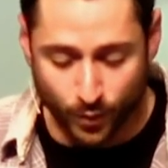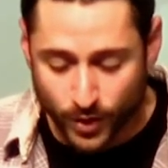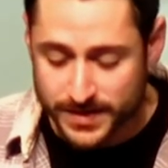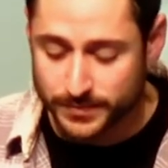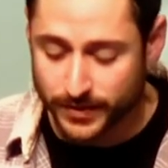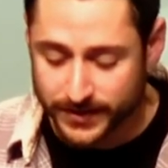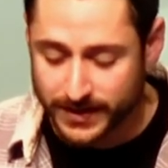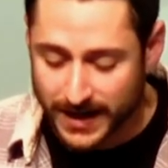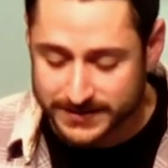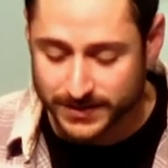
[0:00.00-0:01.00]
Warn them of the
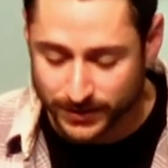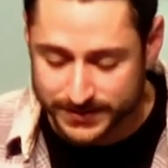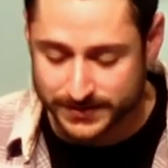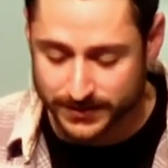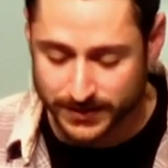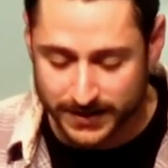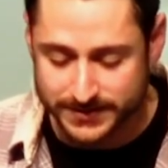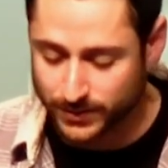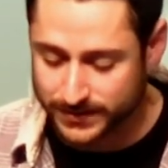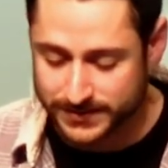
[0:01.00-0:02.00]

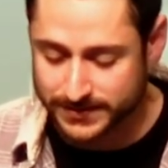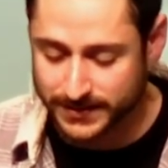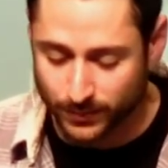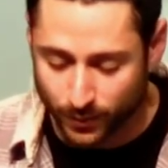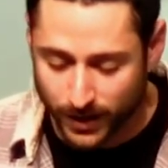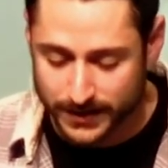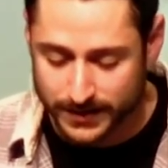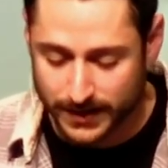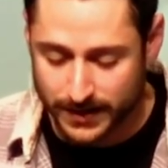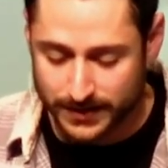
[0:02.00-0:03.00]
consequences and what
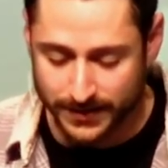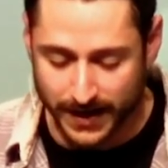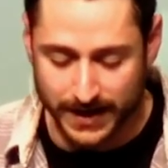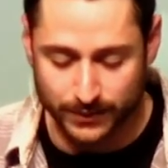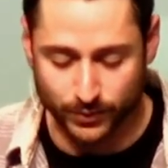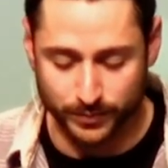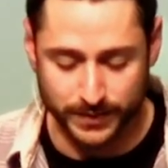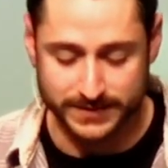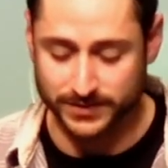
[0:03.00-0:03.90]
they will be.